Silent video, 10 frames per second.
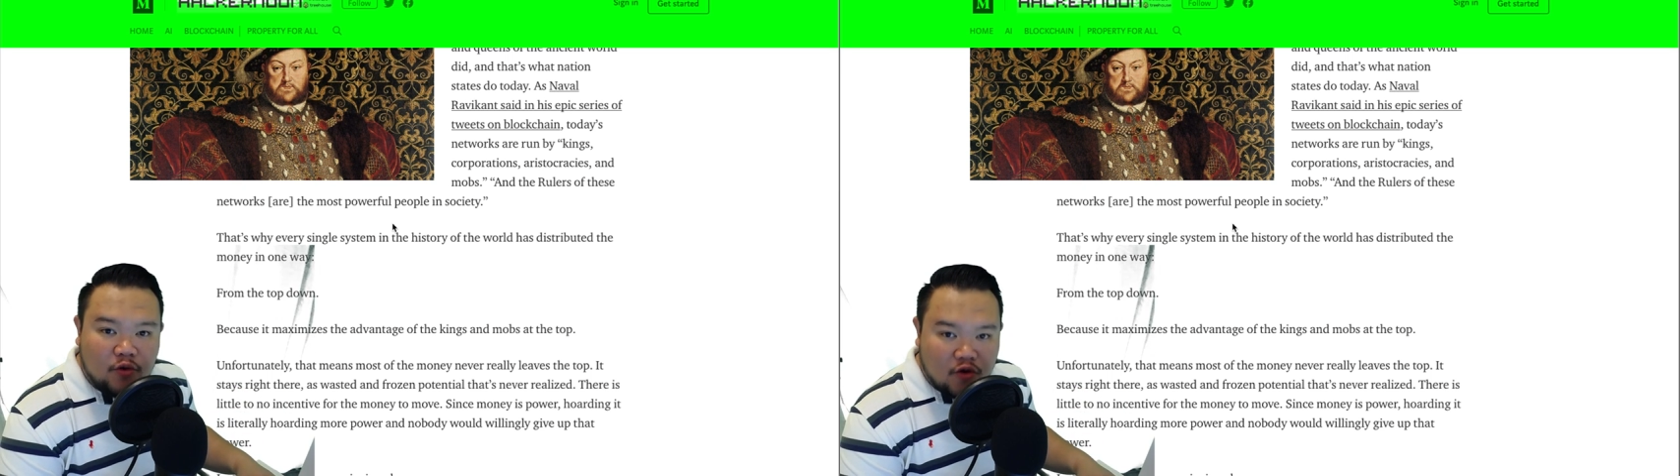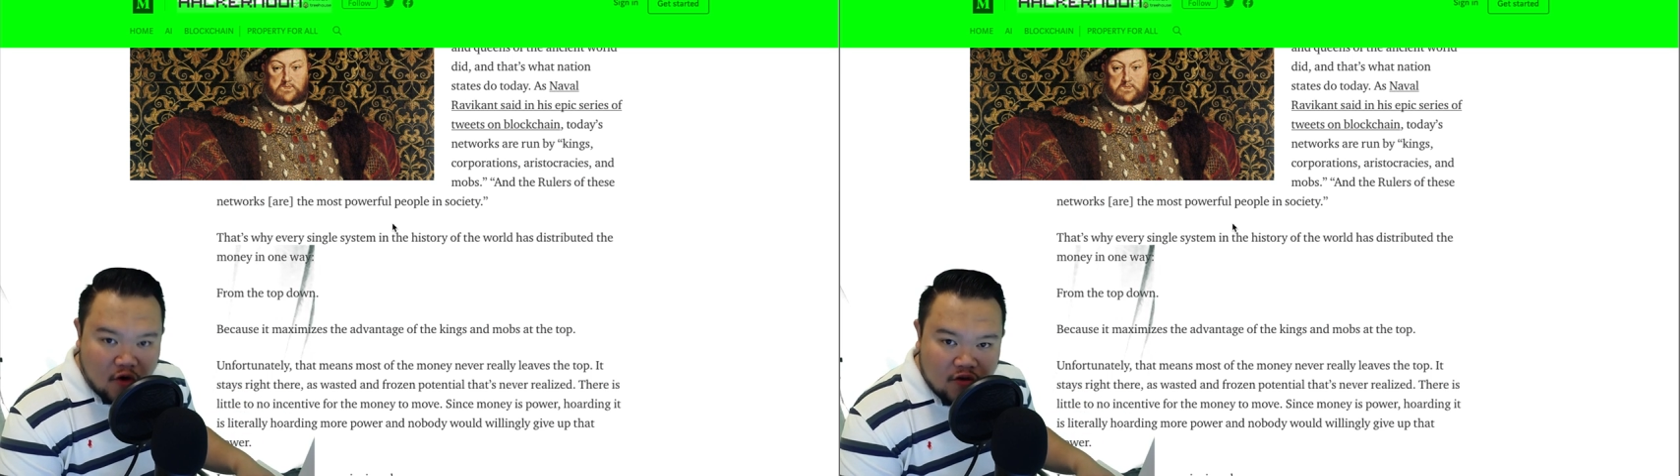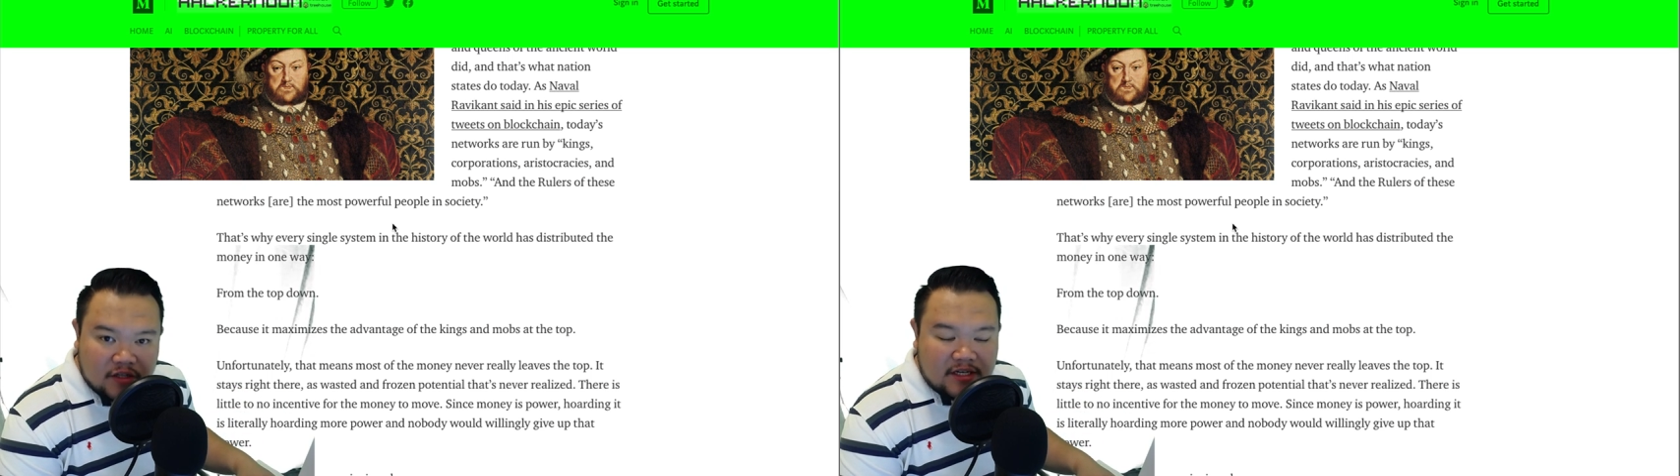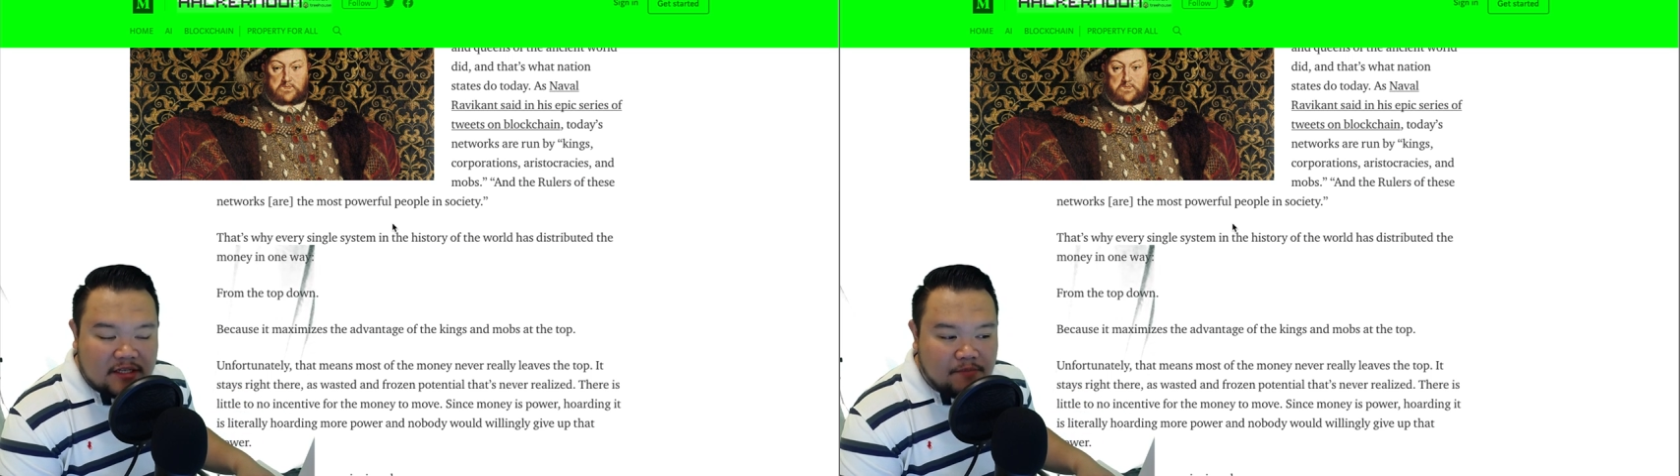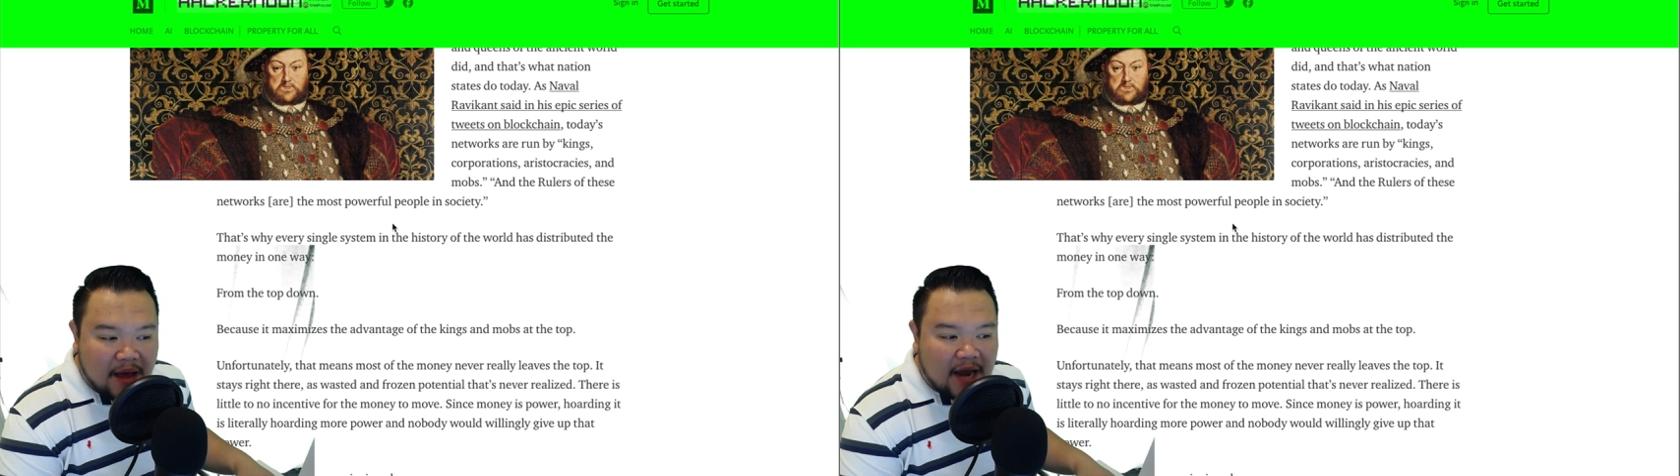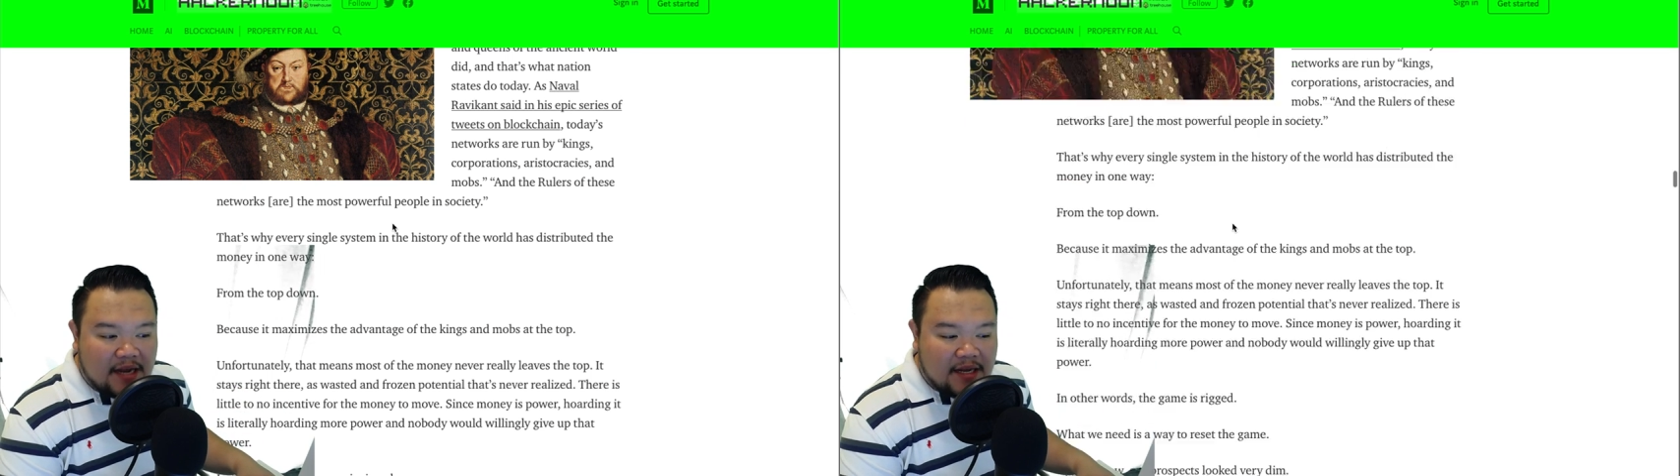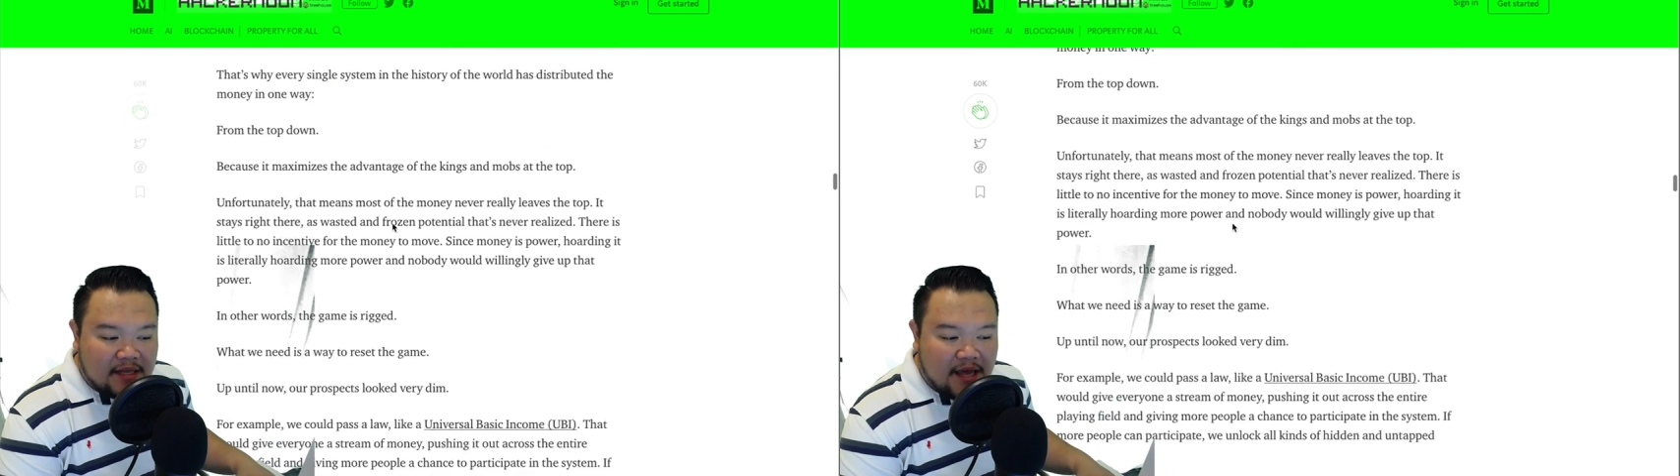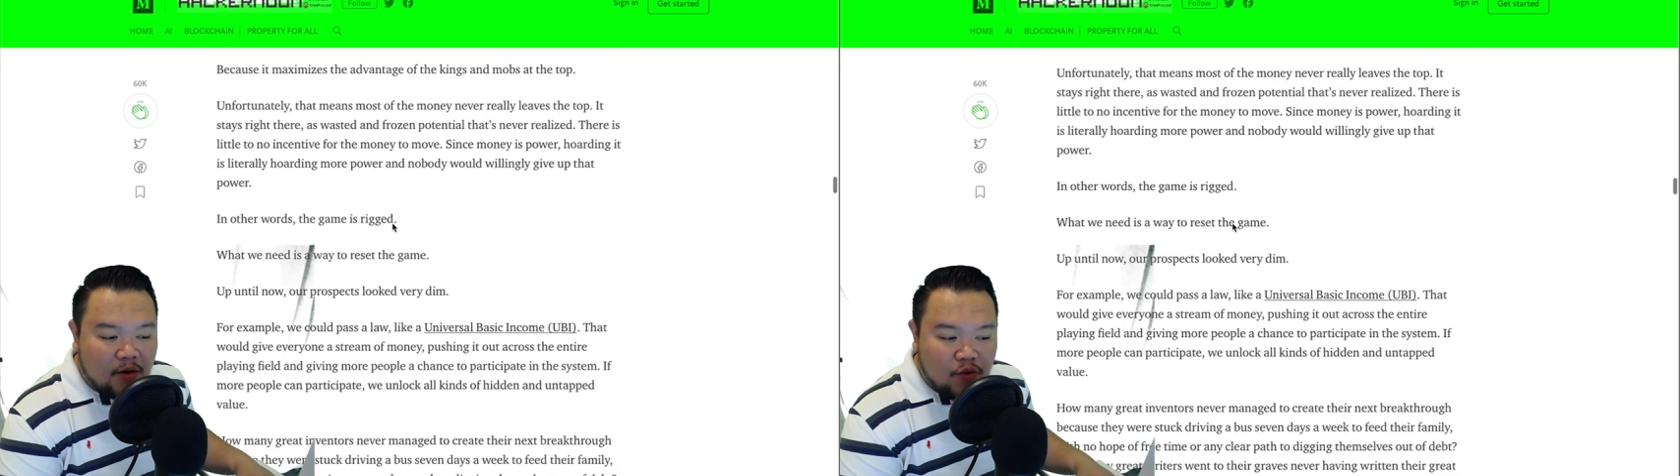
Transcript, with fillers: cryptocurrencies back in the